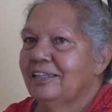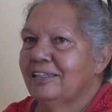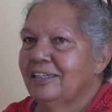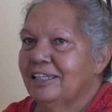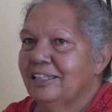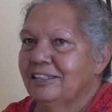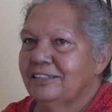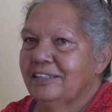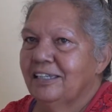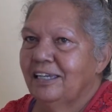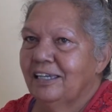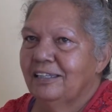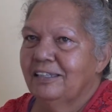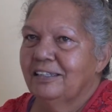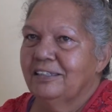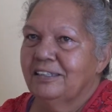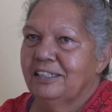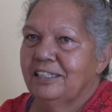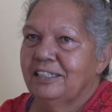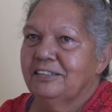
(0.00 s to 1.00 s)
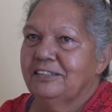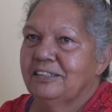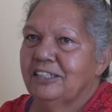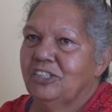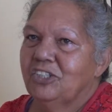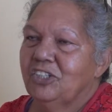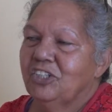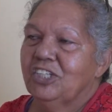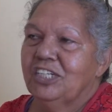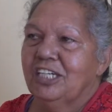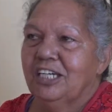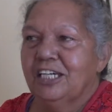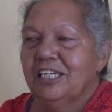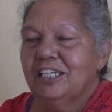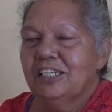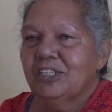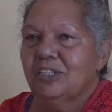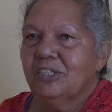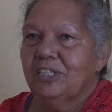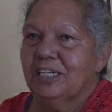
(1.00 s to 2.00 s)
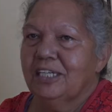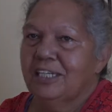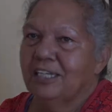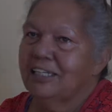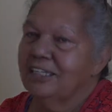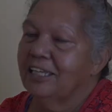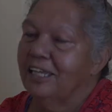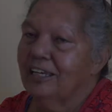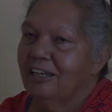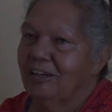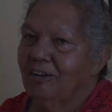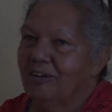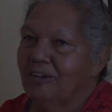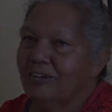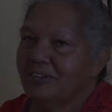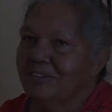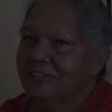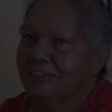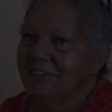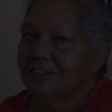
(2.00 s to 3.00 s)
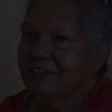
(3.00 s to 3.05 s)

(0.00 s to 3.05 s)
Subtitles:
there's other things that you can't look at, and they're locked.